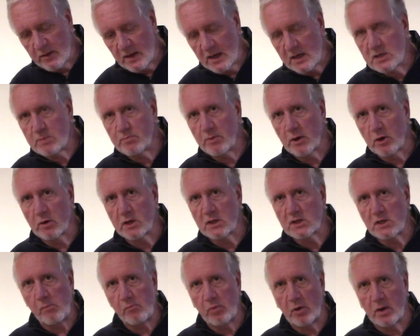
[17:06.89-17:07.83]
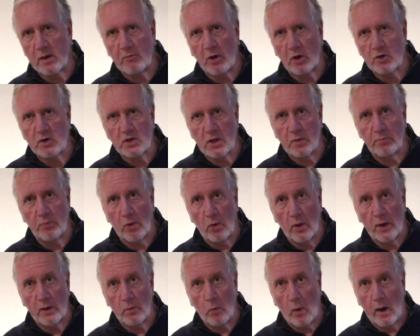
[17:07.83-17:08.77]
these buildings are pretty much at the
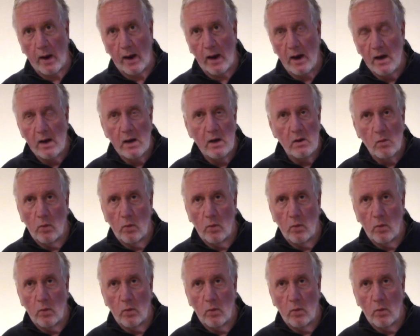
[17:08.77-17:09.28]
point where